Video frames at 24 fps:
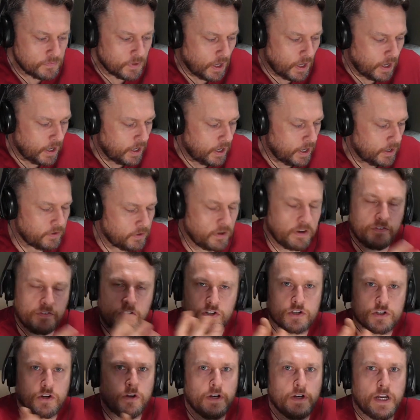I don't know if you
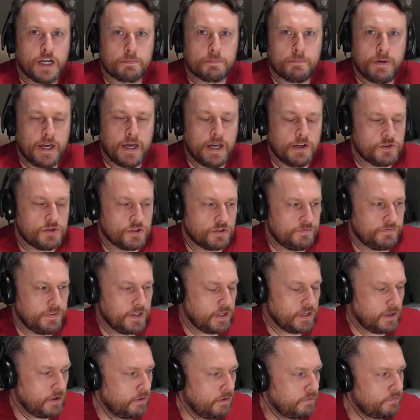saw Nick Page's
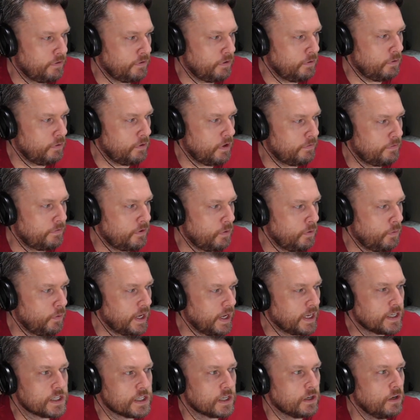video a few
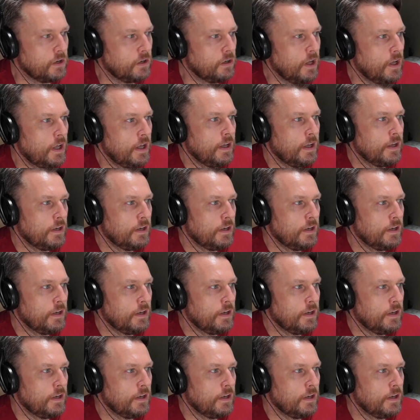weeks ago.